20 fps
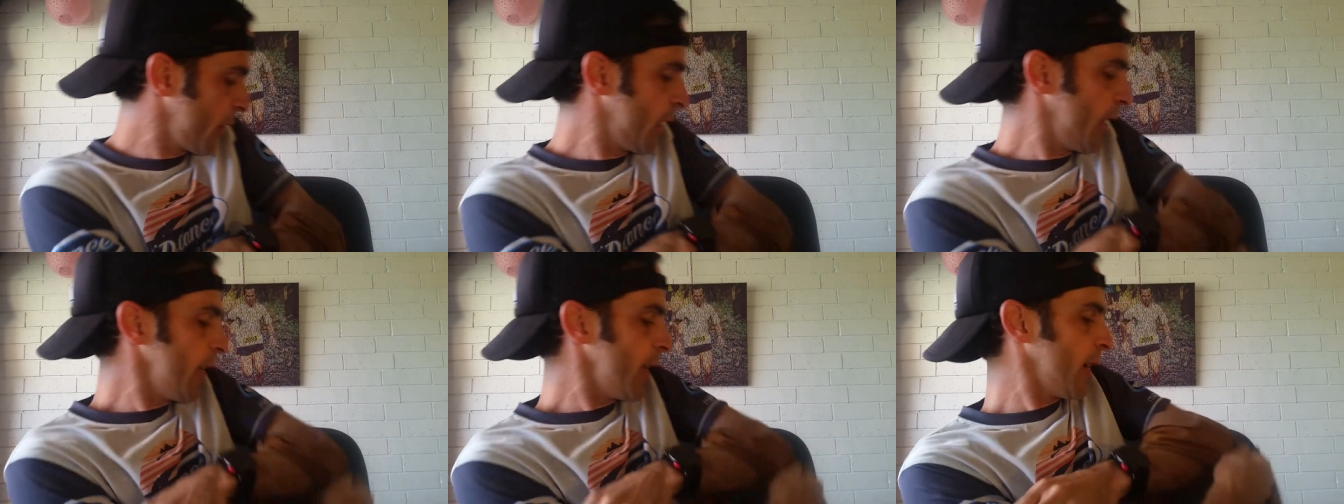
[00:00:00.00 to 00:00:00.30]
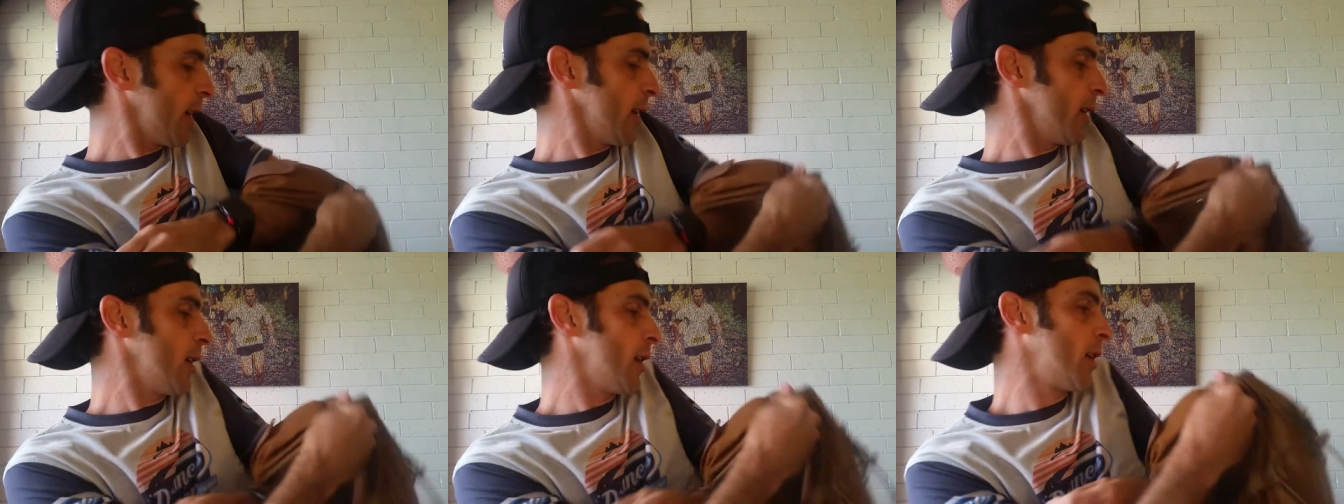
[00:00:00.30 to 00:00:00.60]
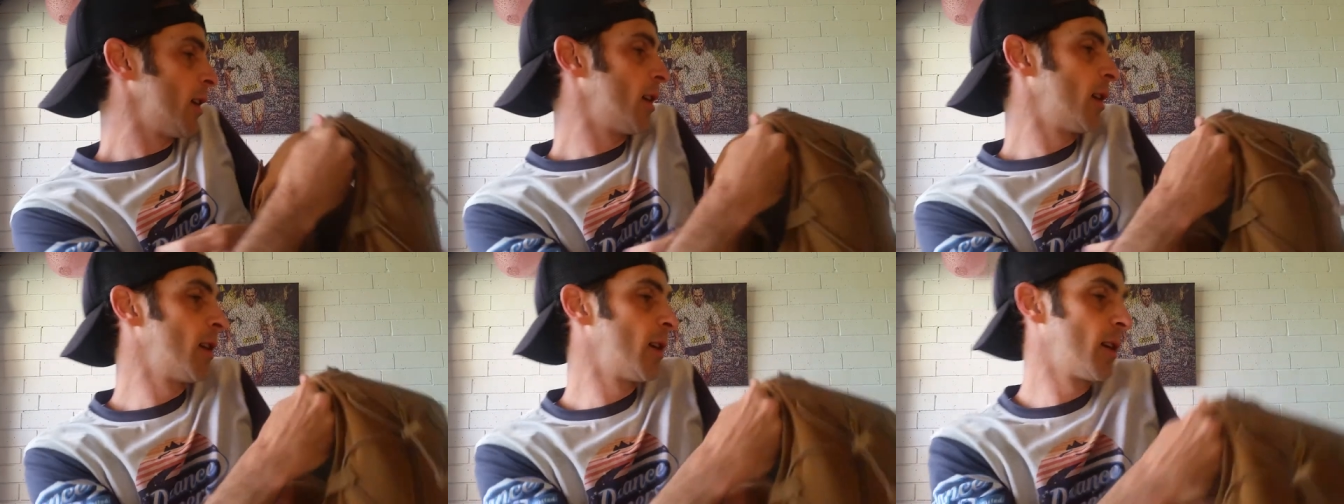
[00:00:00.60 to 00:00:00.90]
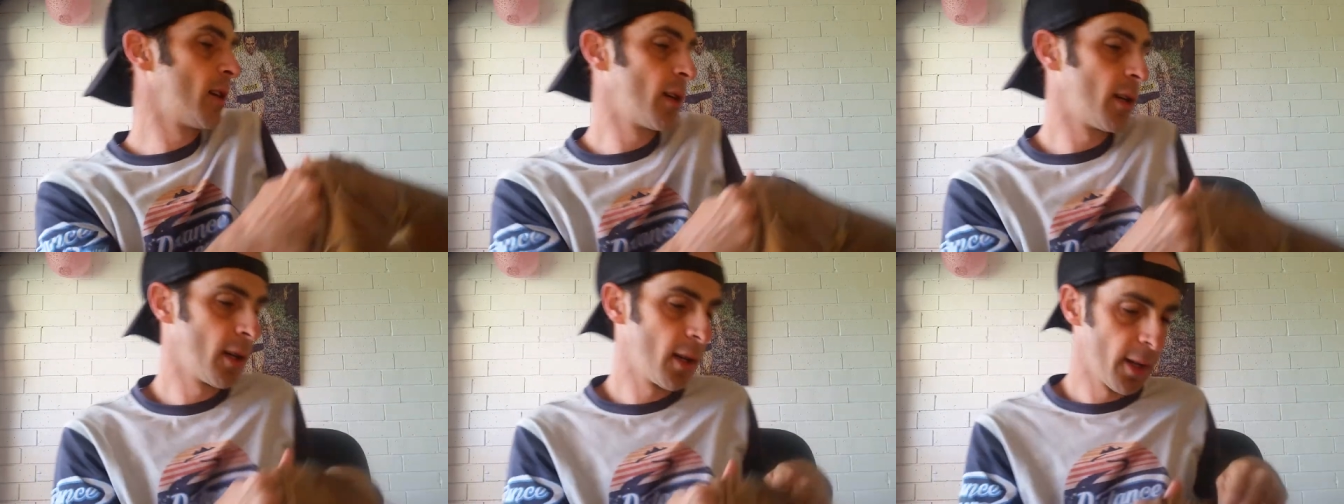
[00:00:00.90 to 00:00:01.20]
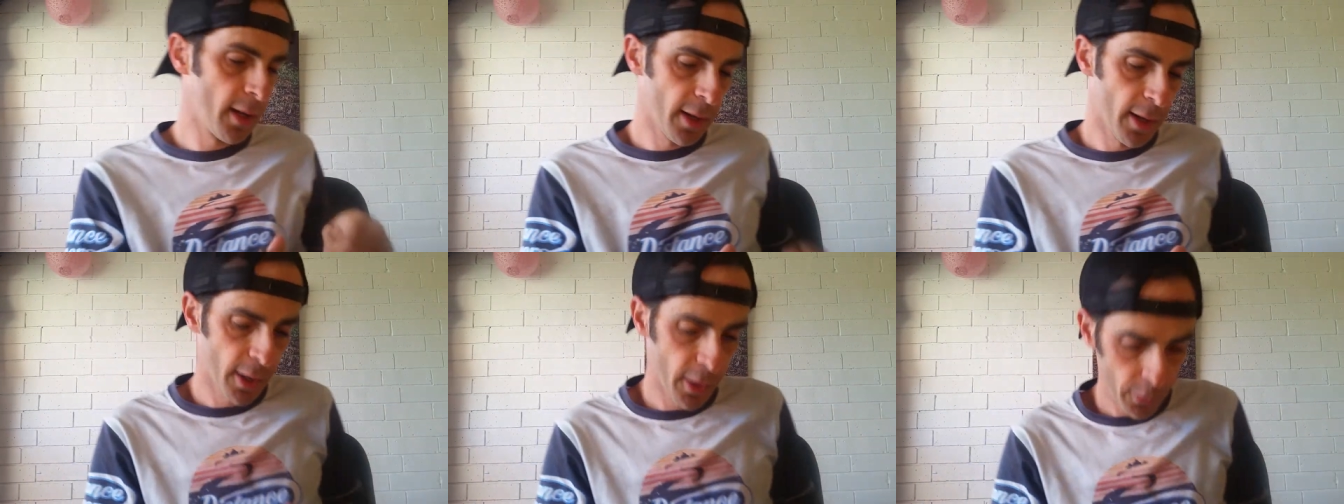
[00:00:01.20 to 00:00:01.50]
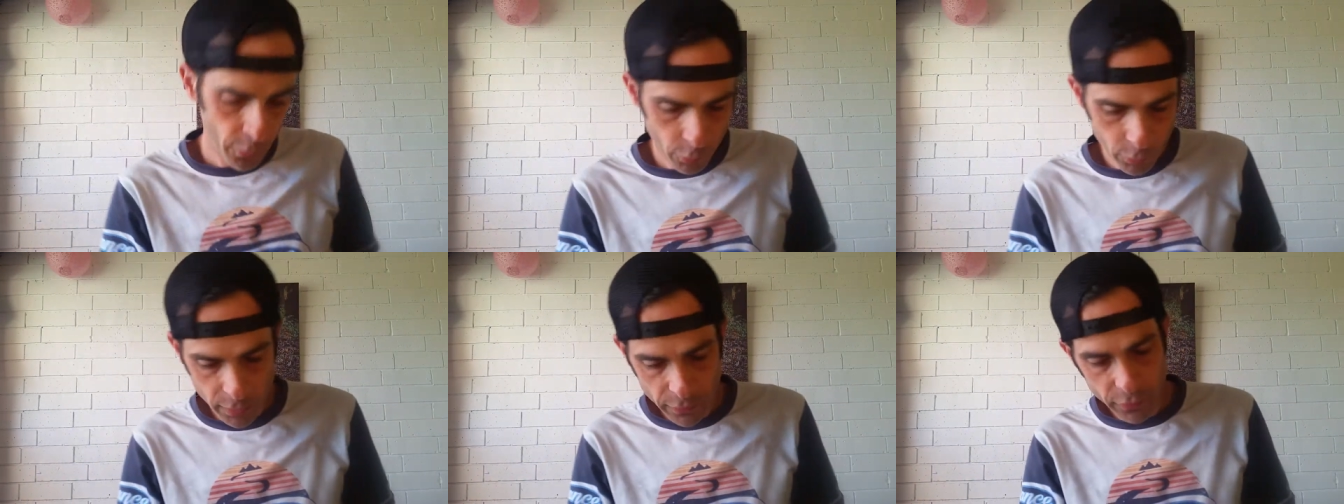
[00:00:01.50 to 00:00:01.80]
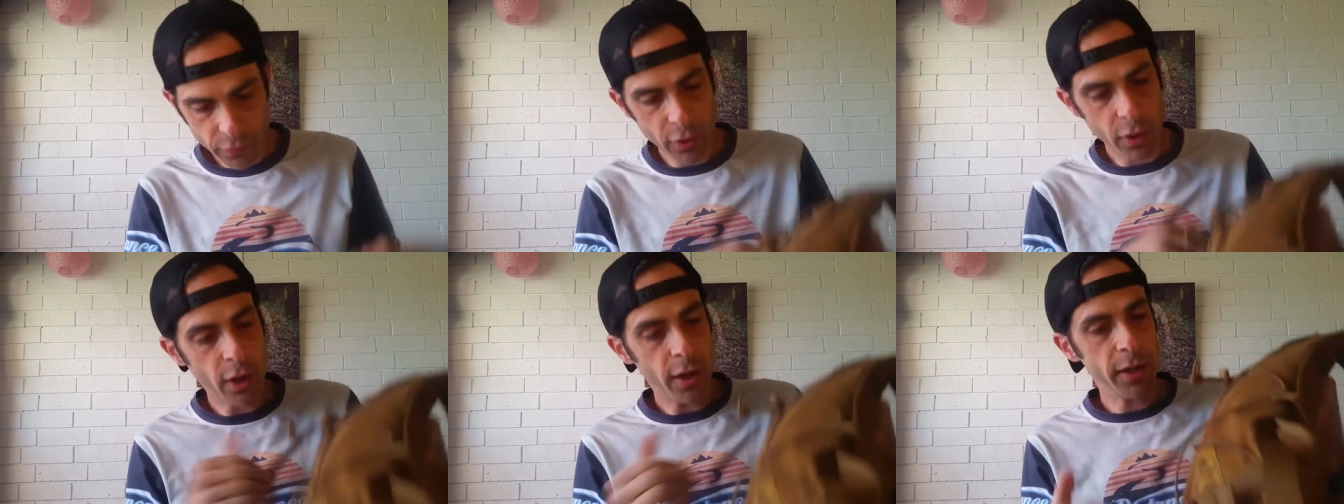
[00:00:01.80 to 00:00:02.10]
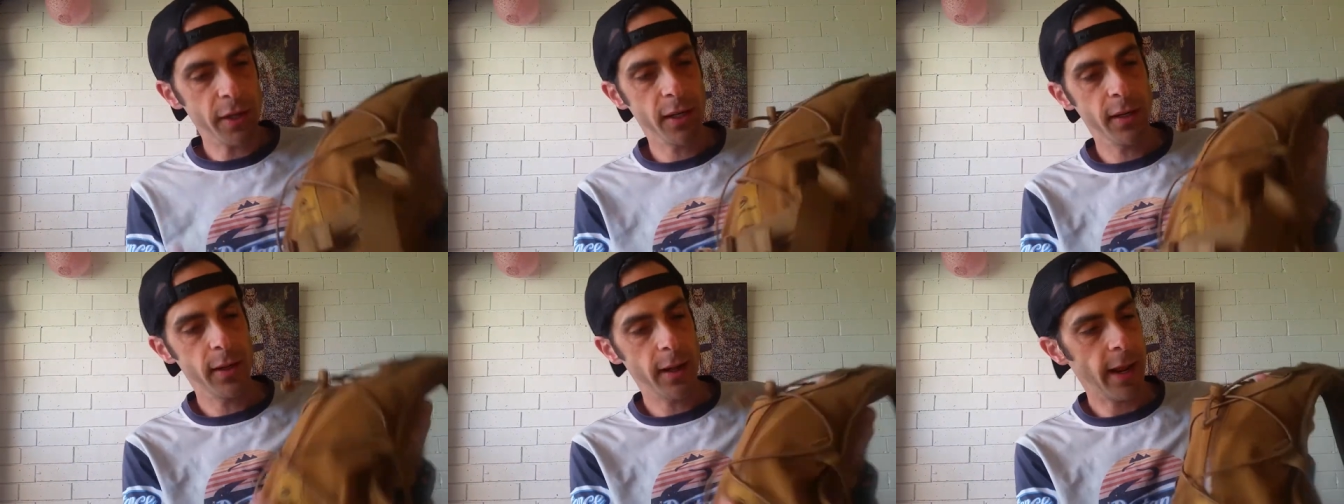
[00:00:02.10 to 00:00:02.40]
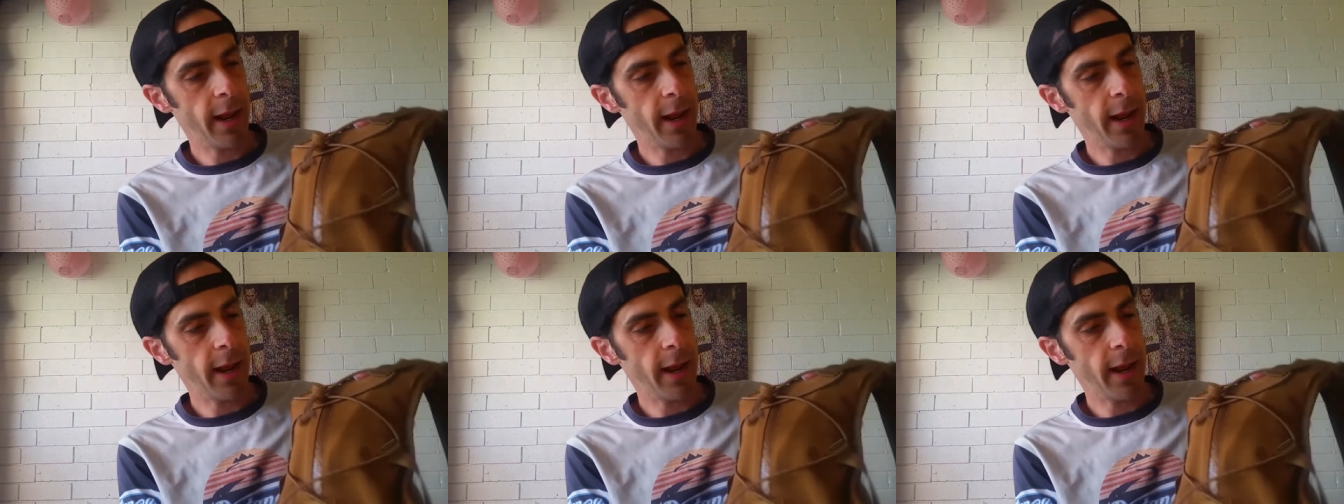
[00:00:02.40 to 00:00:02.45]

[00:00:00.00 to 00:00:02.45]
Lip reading: here we've got